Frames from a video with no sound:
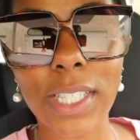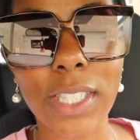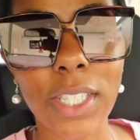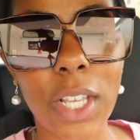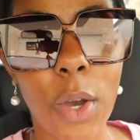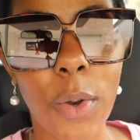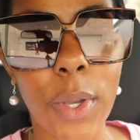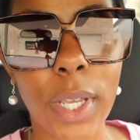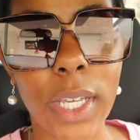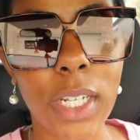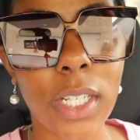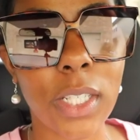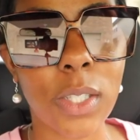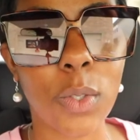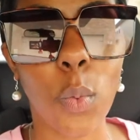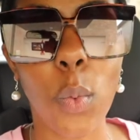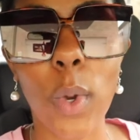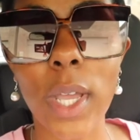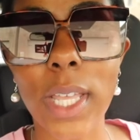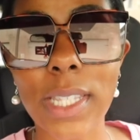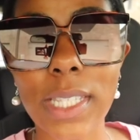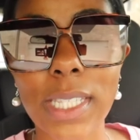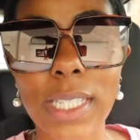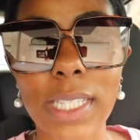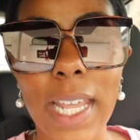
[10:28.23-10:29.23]
So it is
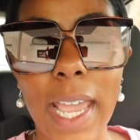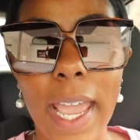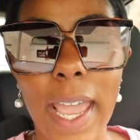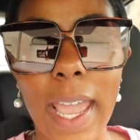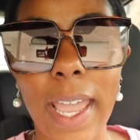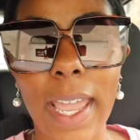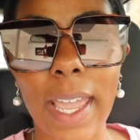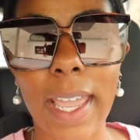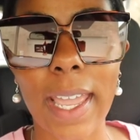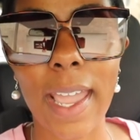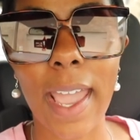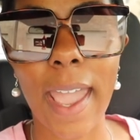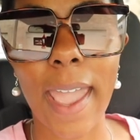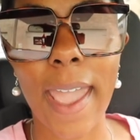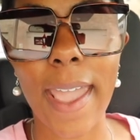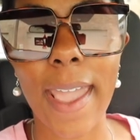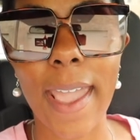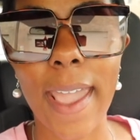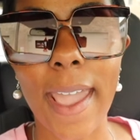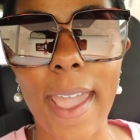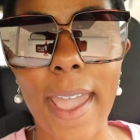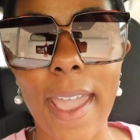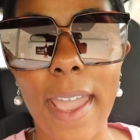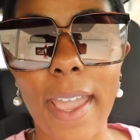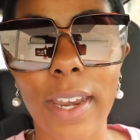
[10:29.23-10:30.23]
Wednesday
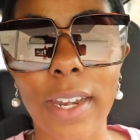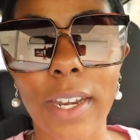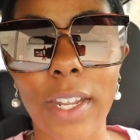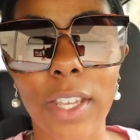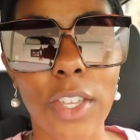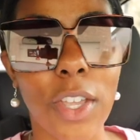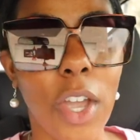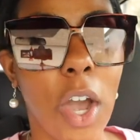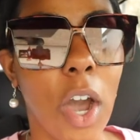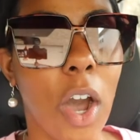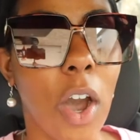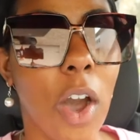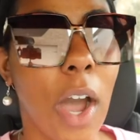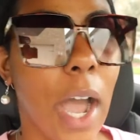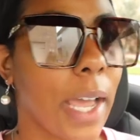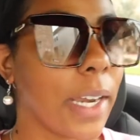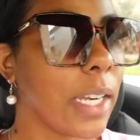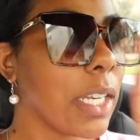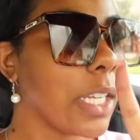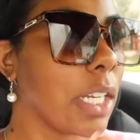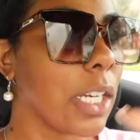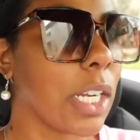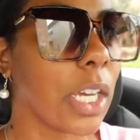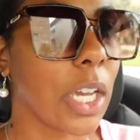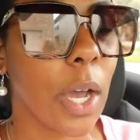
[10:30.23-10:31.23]
and y'all, I
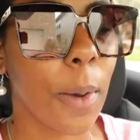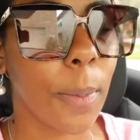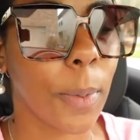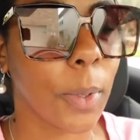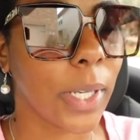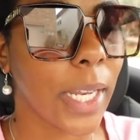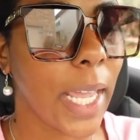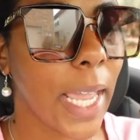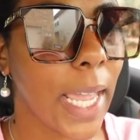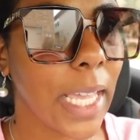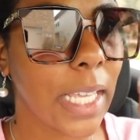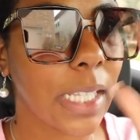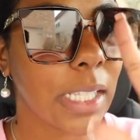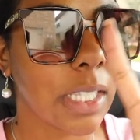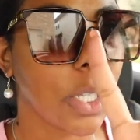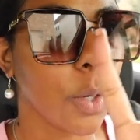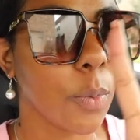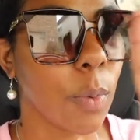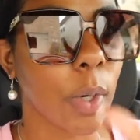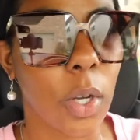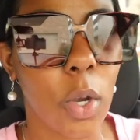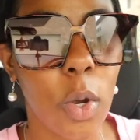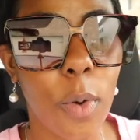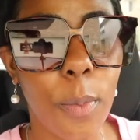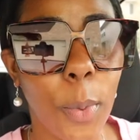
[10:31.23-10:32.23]
need a couple days to
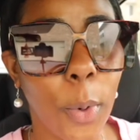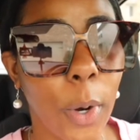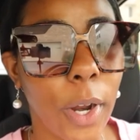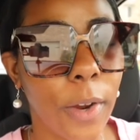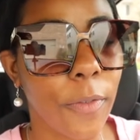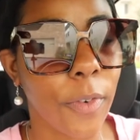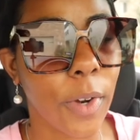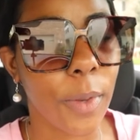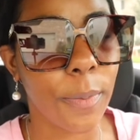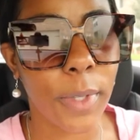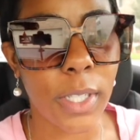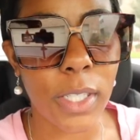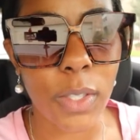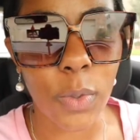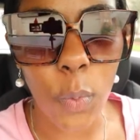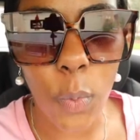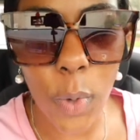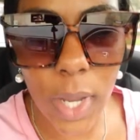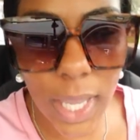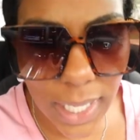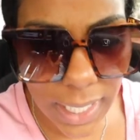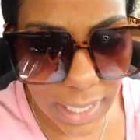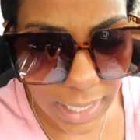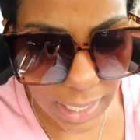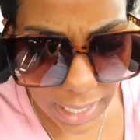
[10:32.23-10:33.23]
recuperate from this
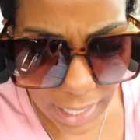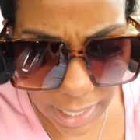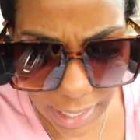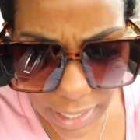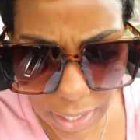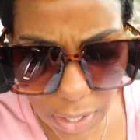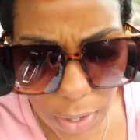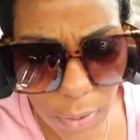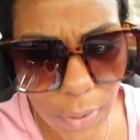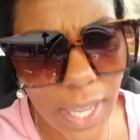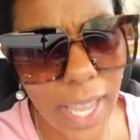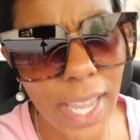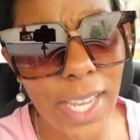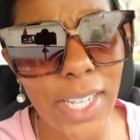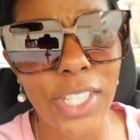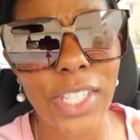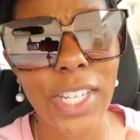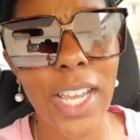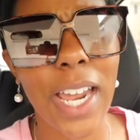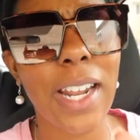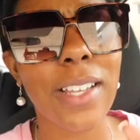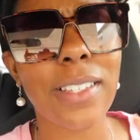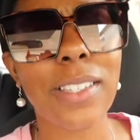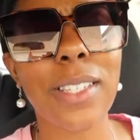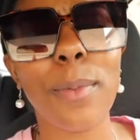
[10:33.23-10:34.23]
weekend. Okay,
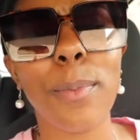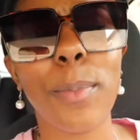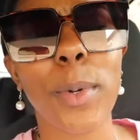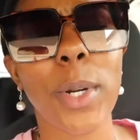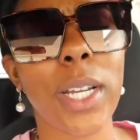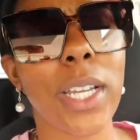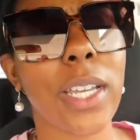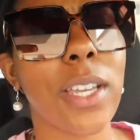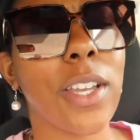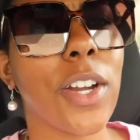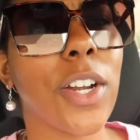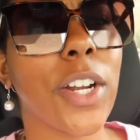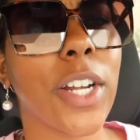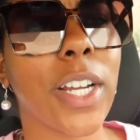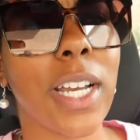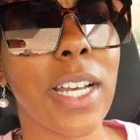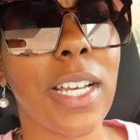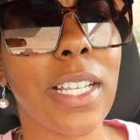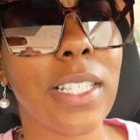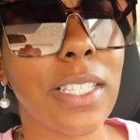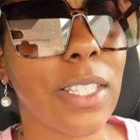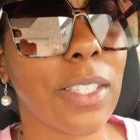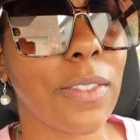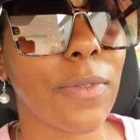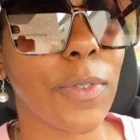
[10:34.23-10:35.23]
shout out to Brooke and her
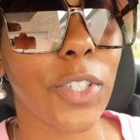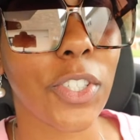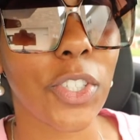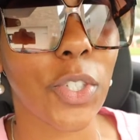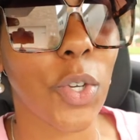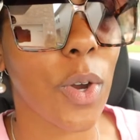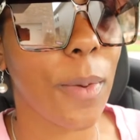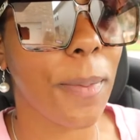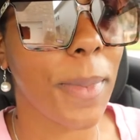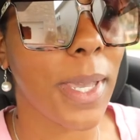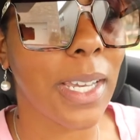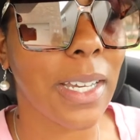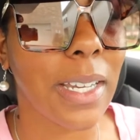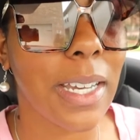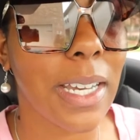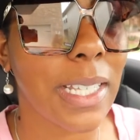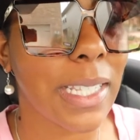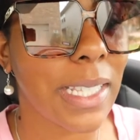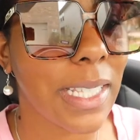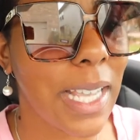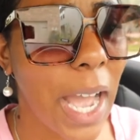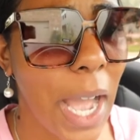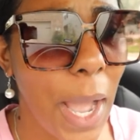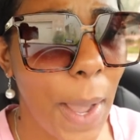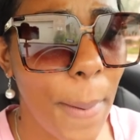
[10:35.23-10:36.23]
cousins for showing me a good
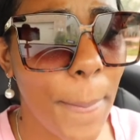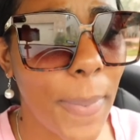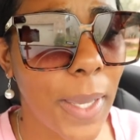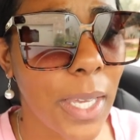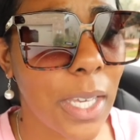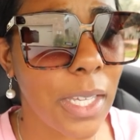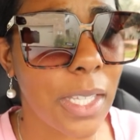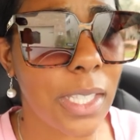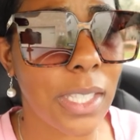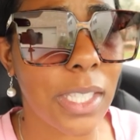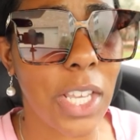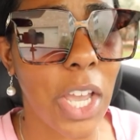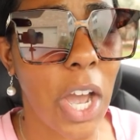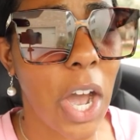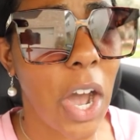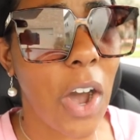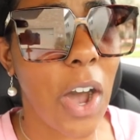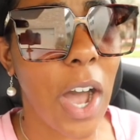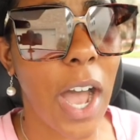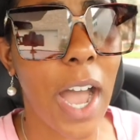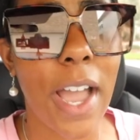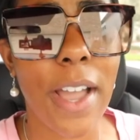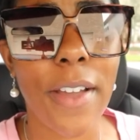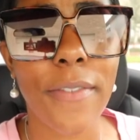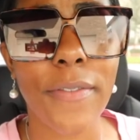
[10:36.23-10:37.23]
time, because y'all,
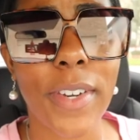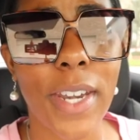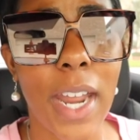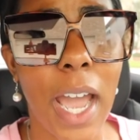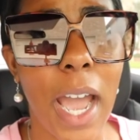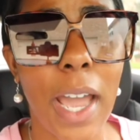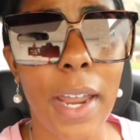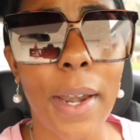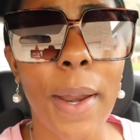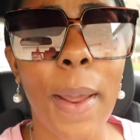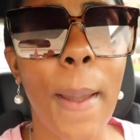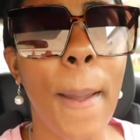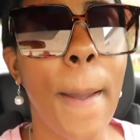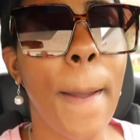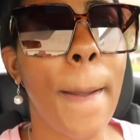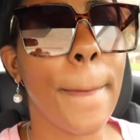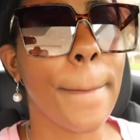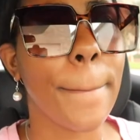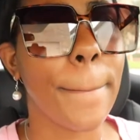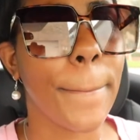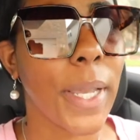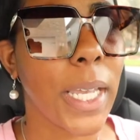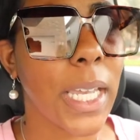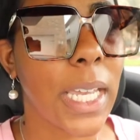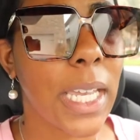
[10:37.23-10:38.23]
I have not
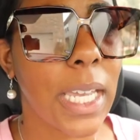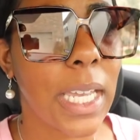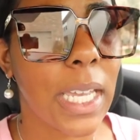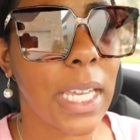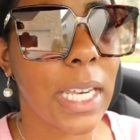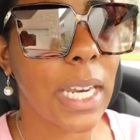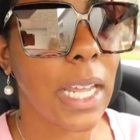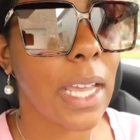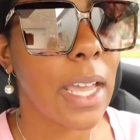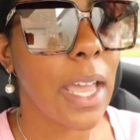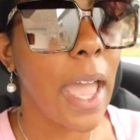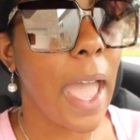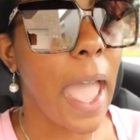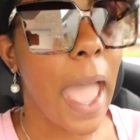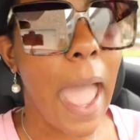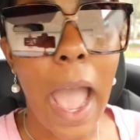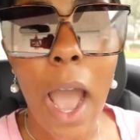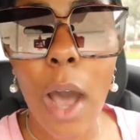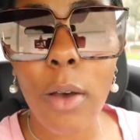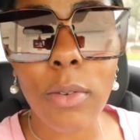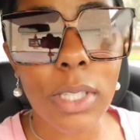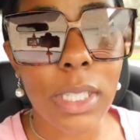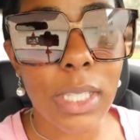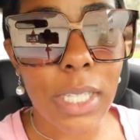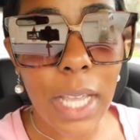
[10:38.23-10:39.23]
been
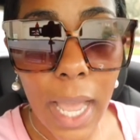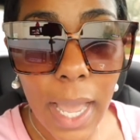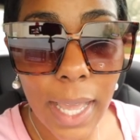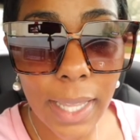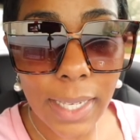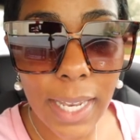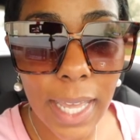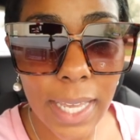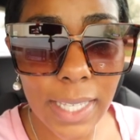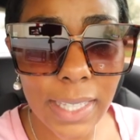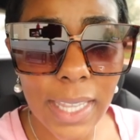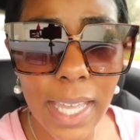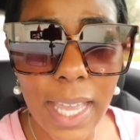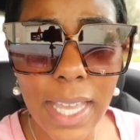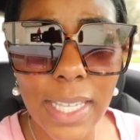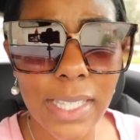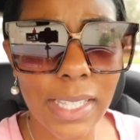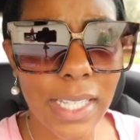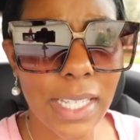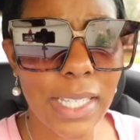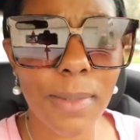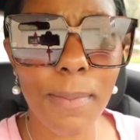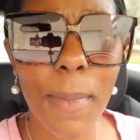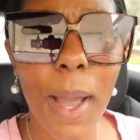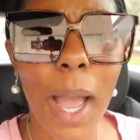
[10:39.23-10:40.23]
outside like that
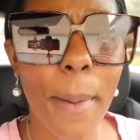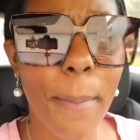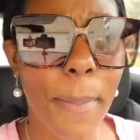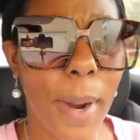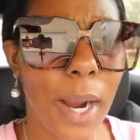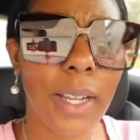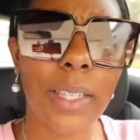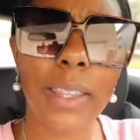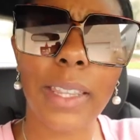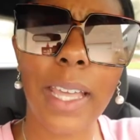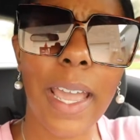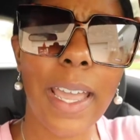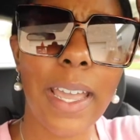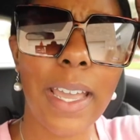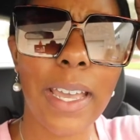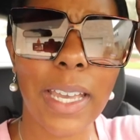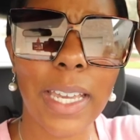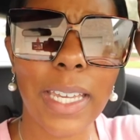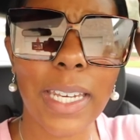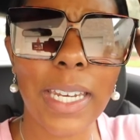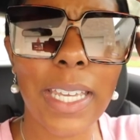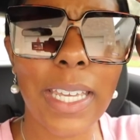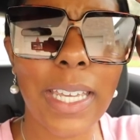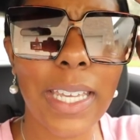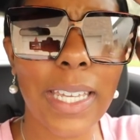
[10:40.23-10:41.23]
since my birthday,
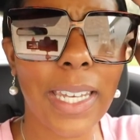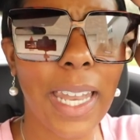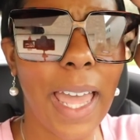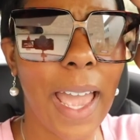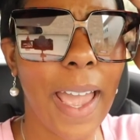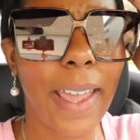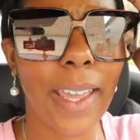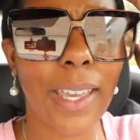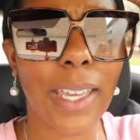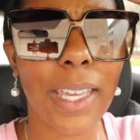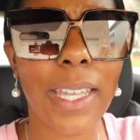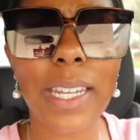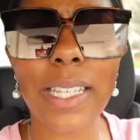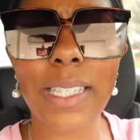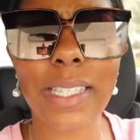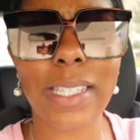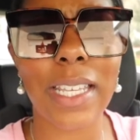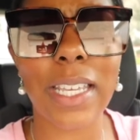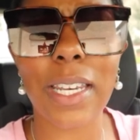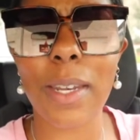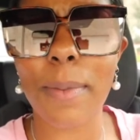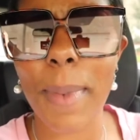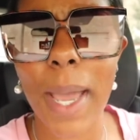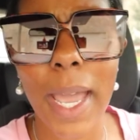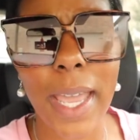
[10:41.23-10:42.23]
honey. Like, it
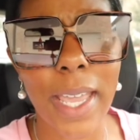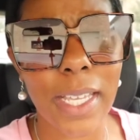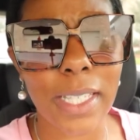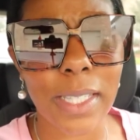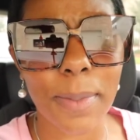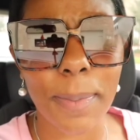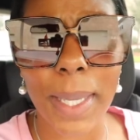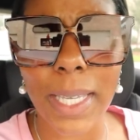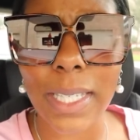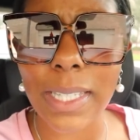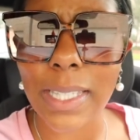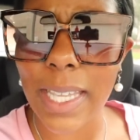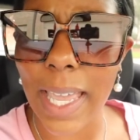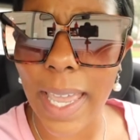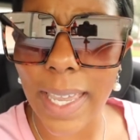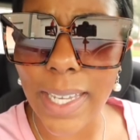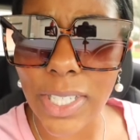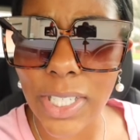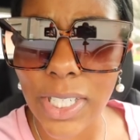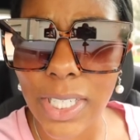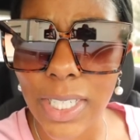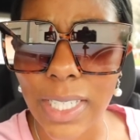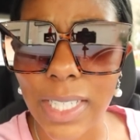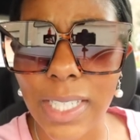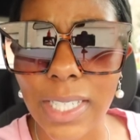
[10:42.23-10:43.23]
exceeded my
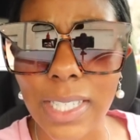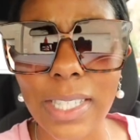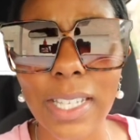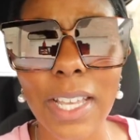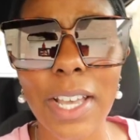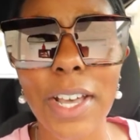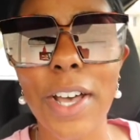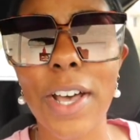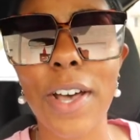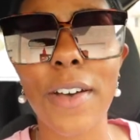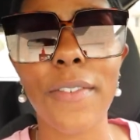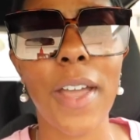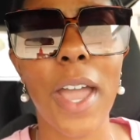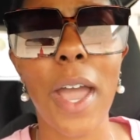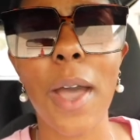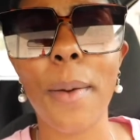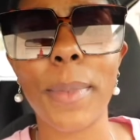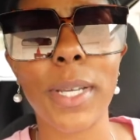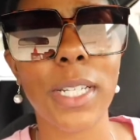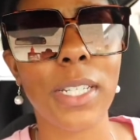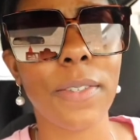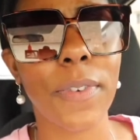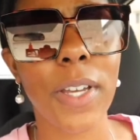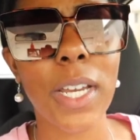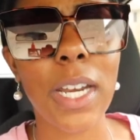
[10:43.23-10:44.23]
expectations of how
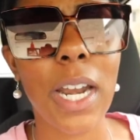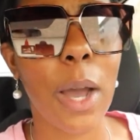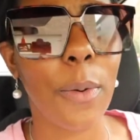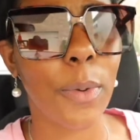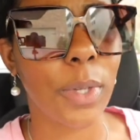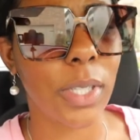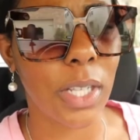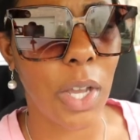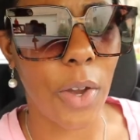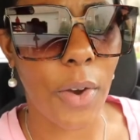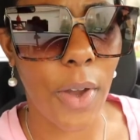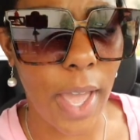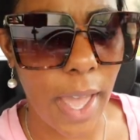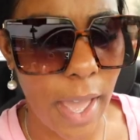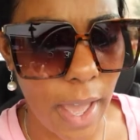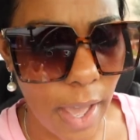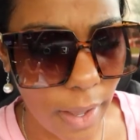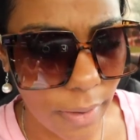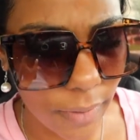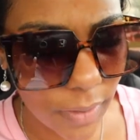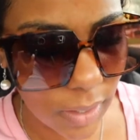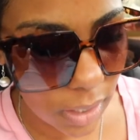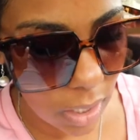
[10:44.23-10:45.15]
much fun I was gonna have.